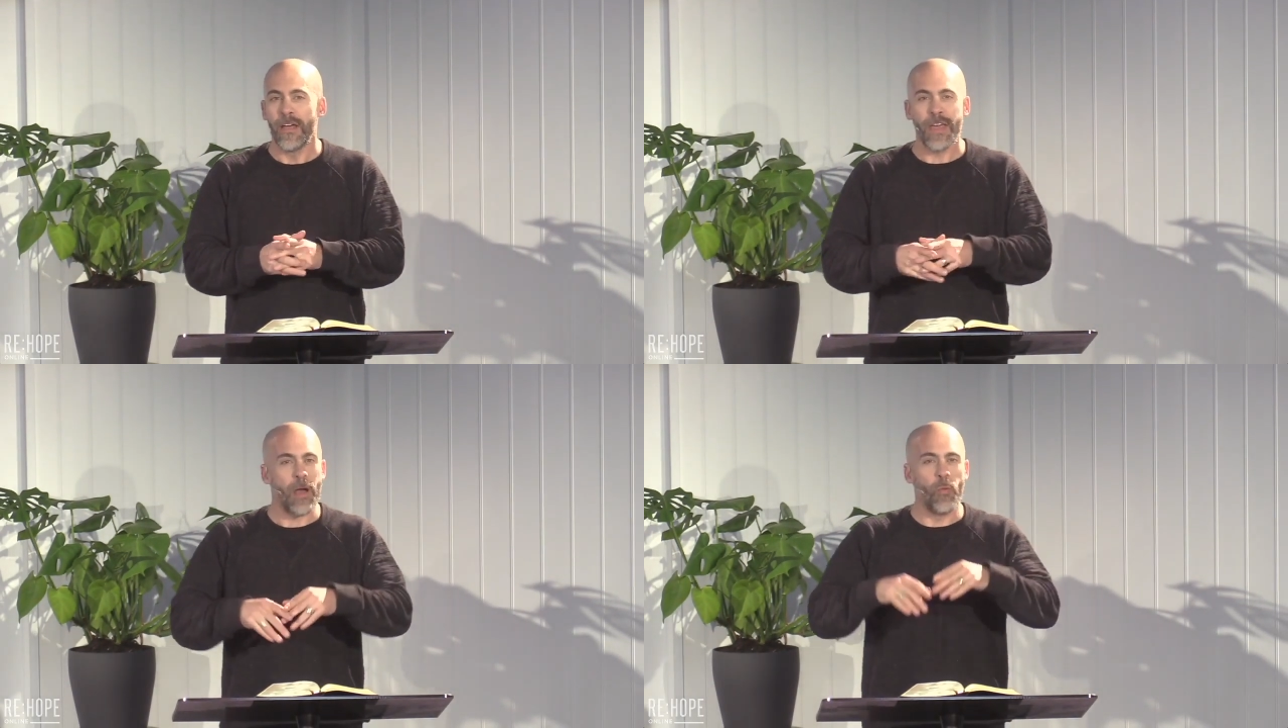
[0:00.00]

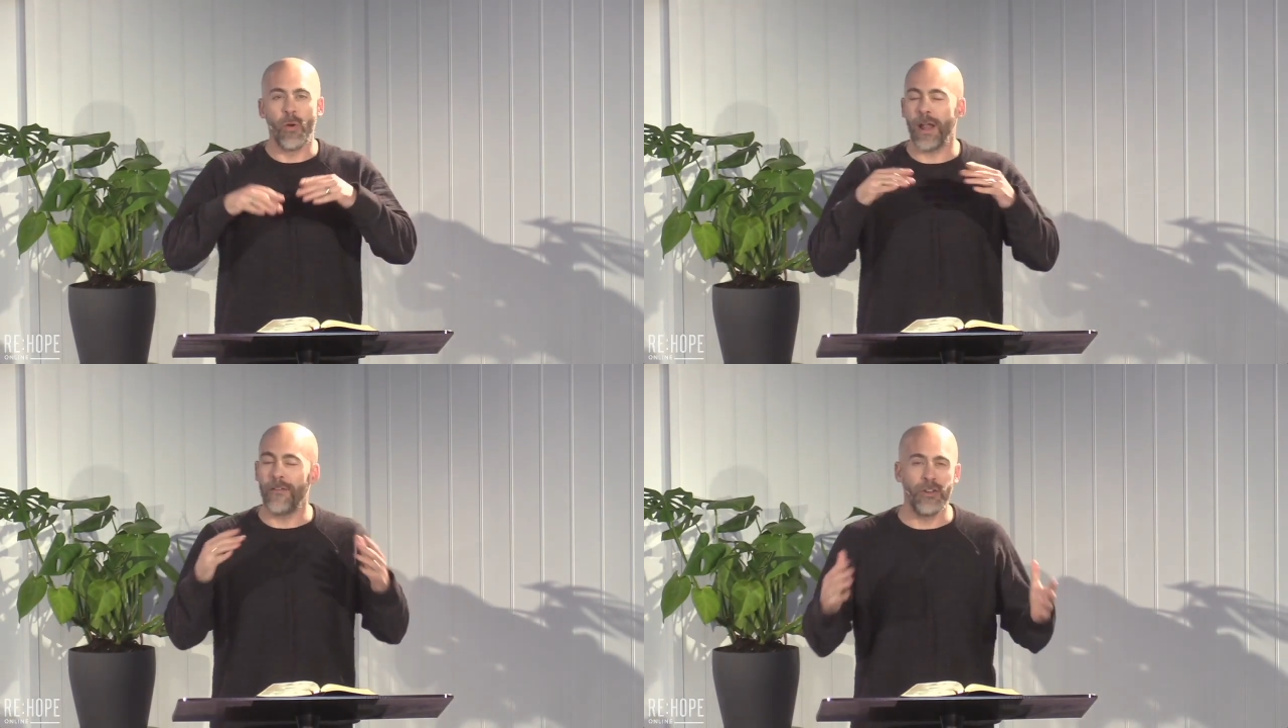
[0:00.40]
that
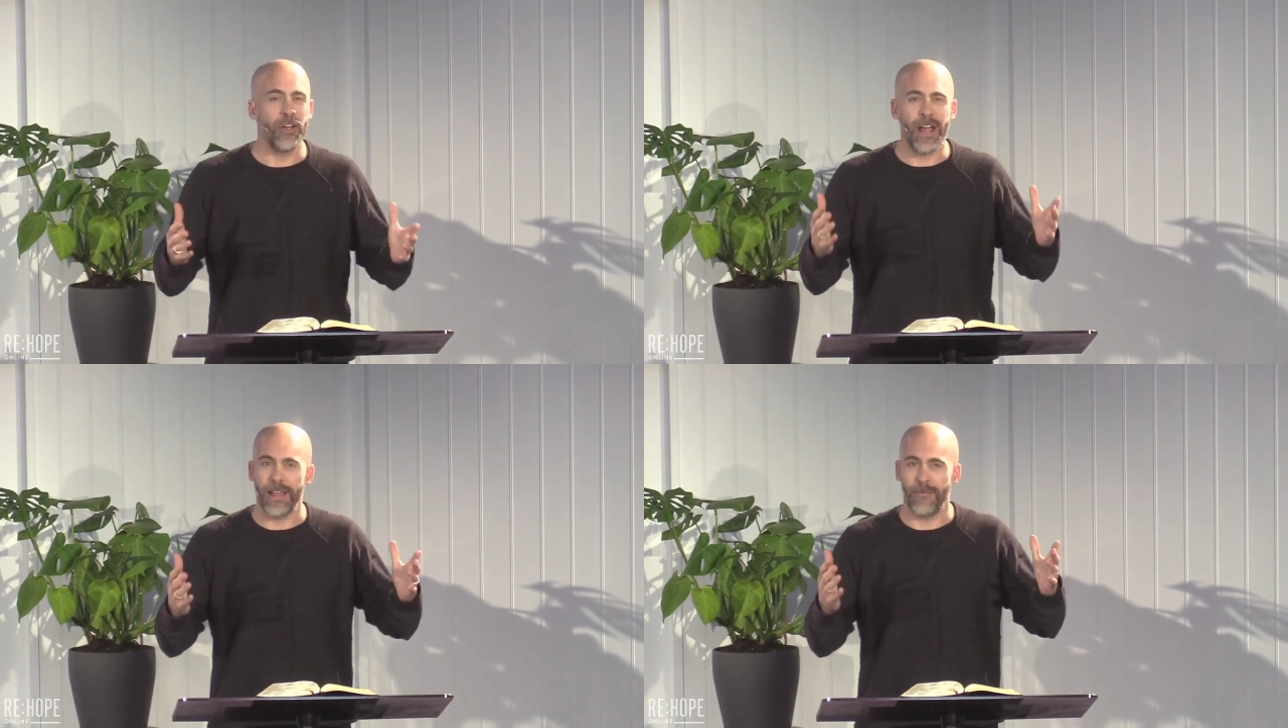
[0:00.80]
wherever
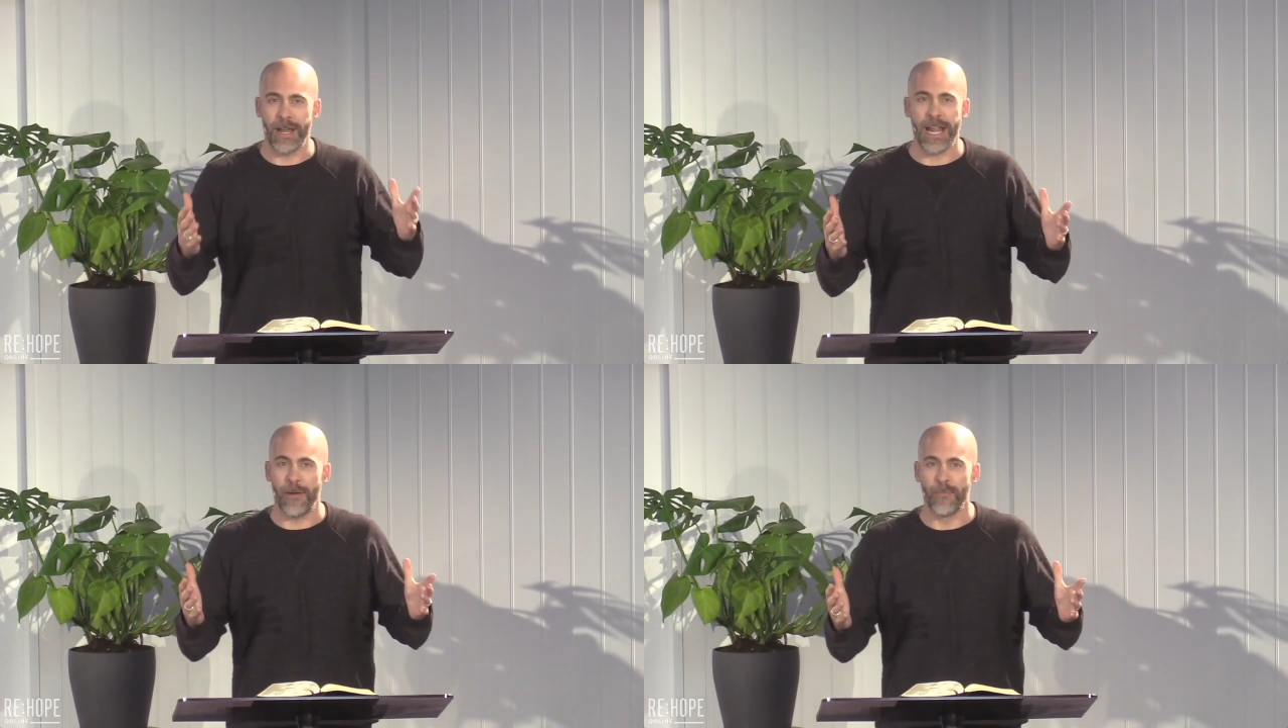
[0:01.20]
you're at
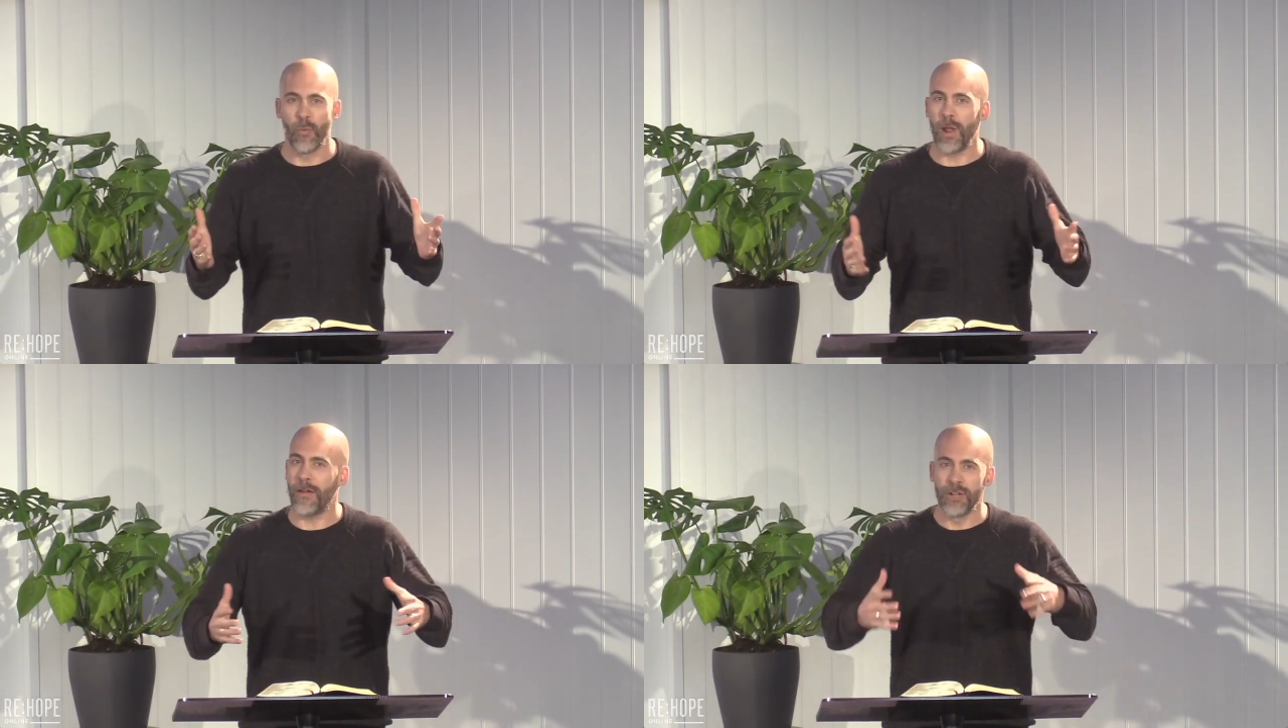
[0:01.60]
right now,
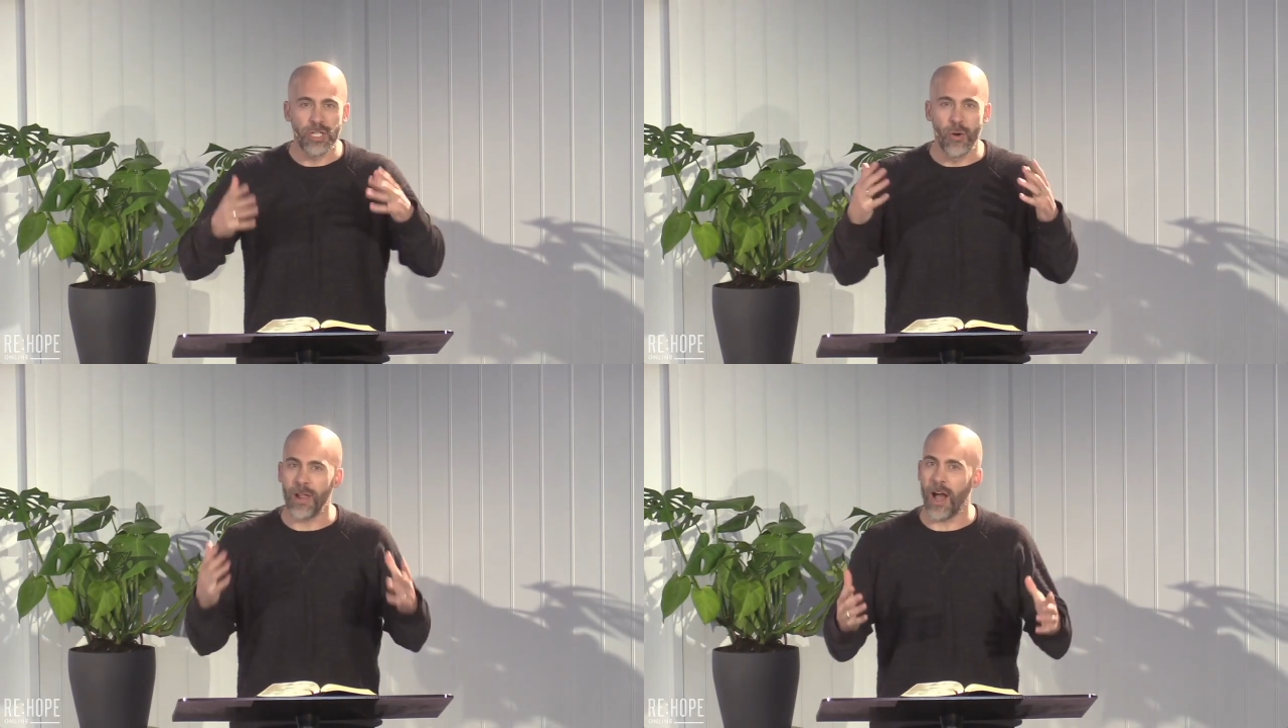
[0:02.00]
whatever's
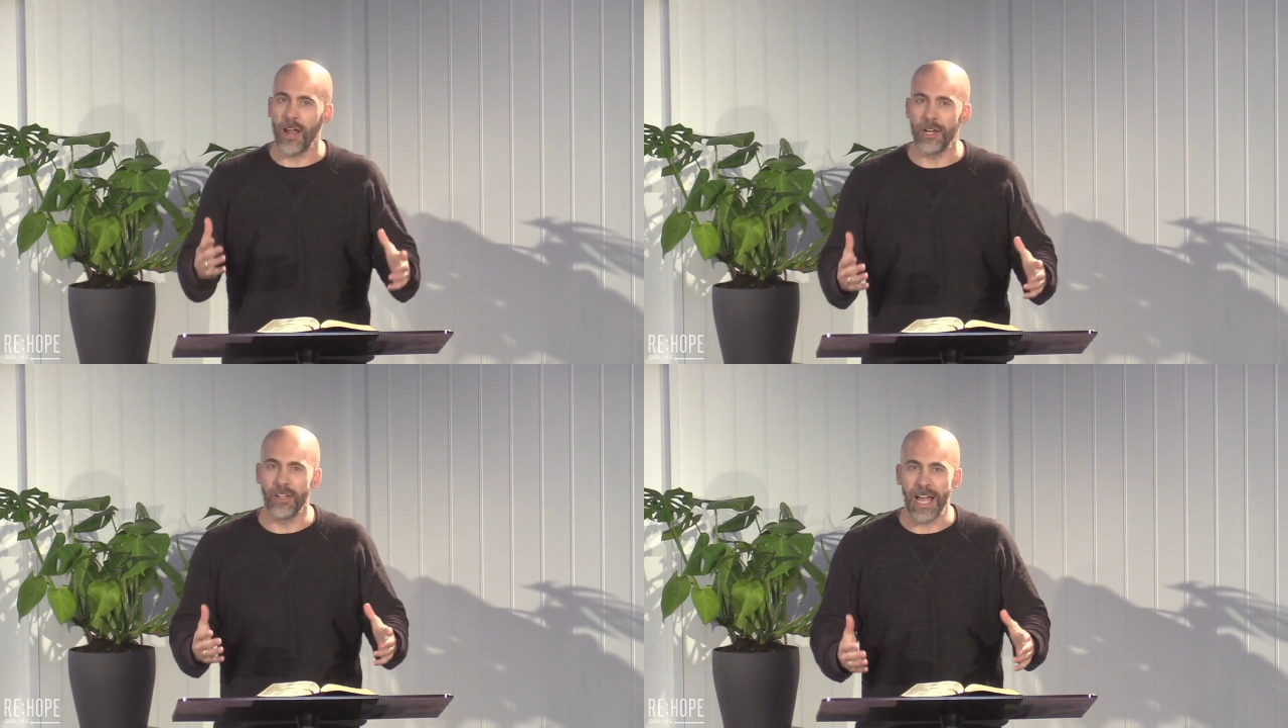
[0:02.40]
going
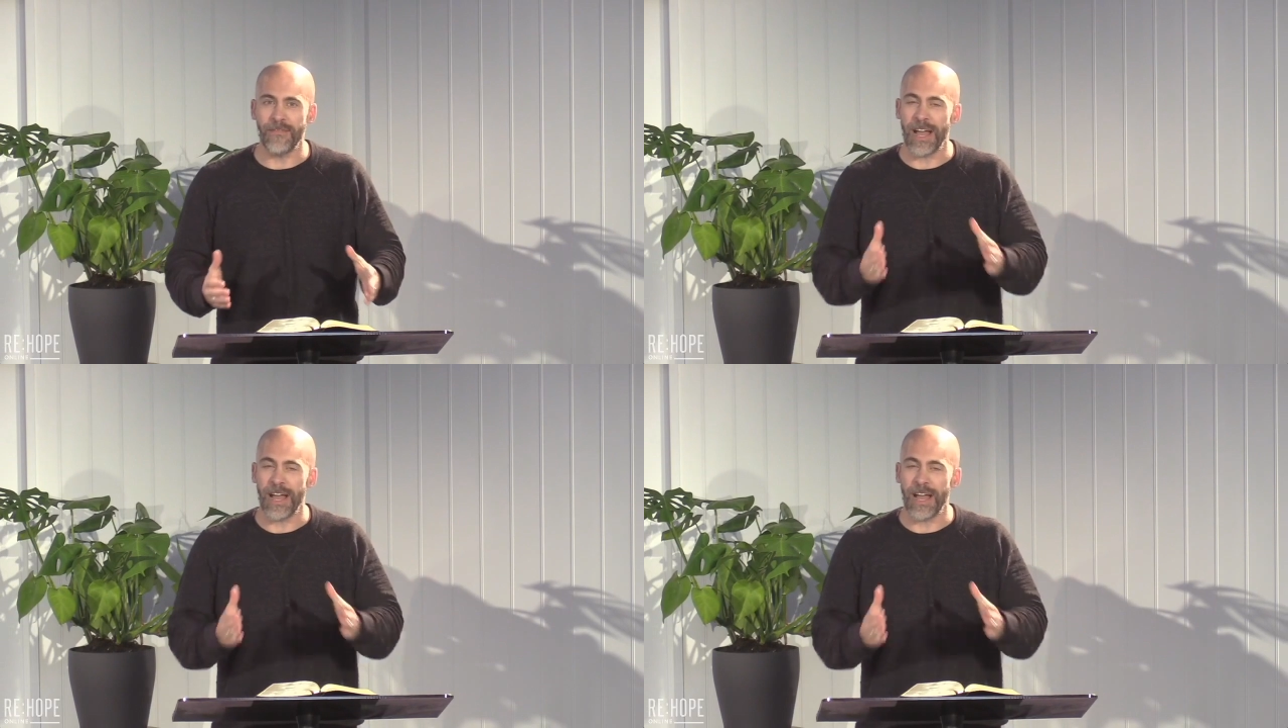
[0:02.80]
on in your life,